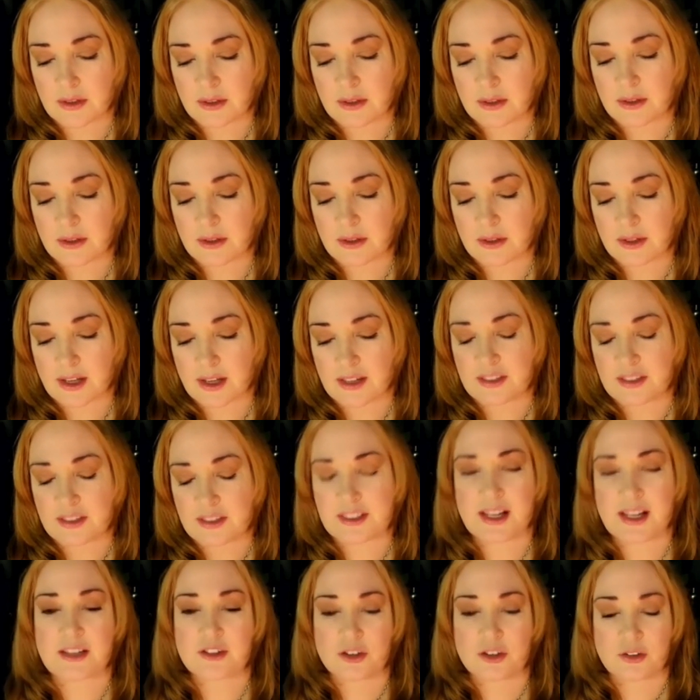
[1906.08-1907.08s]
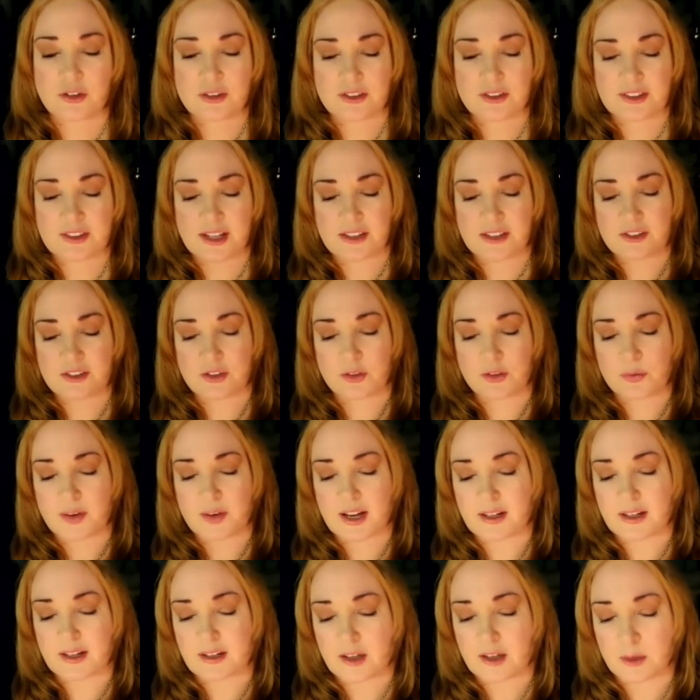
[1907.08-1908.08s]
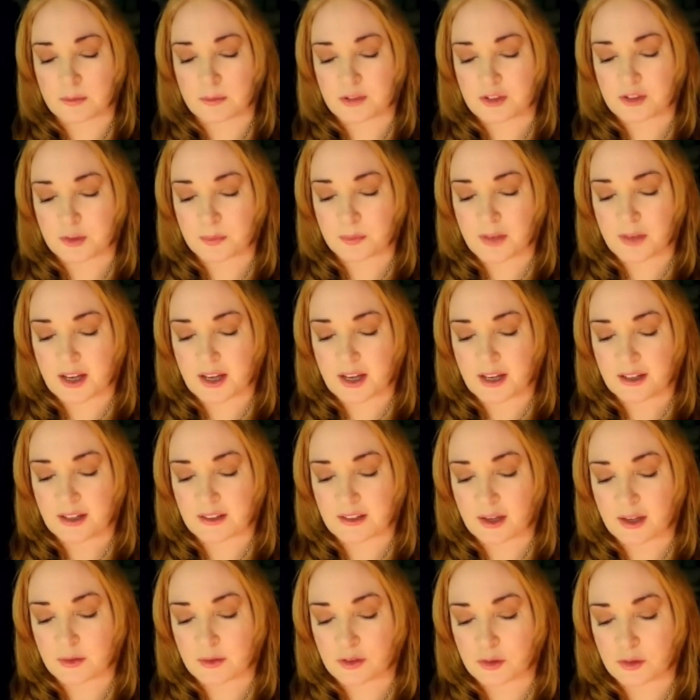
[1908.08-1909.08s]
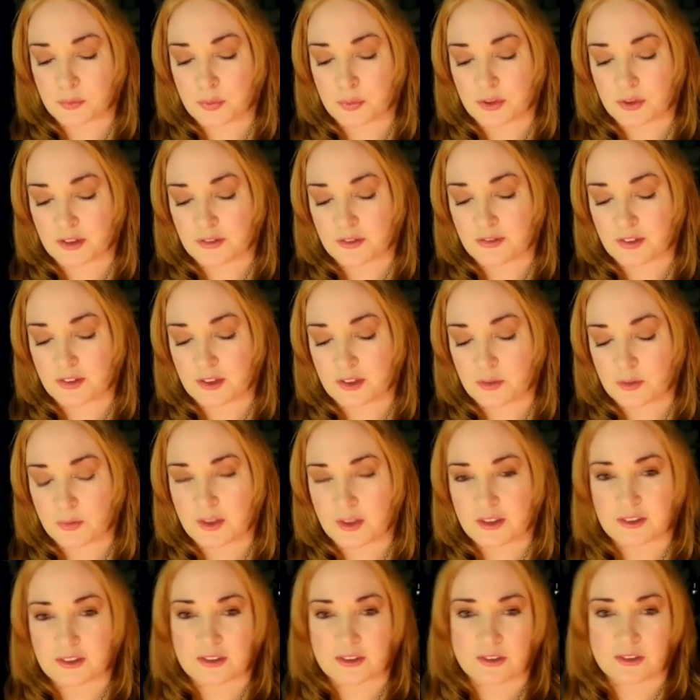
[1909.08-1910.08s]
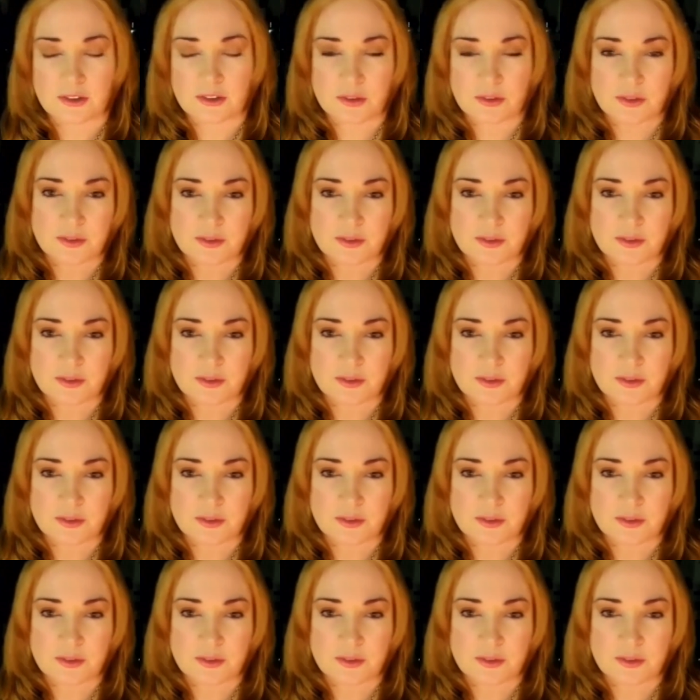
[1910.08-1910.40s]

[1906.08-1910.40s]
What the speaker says: Yeah, dental rec comes to mind. That was a pretty fun one to do.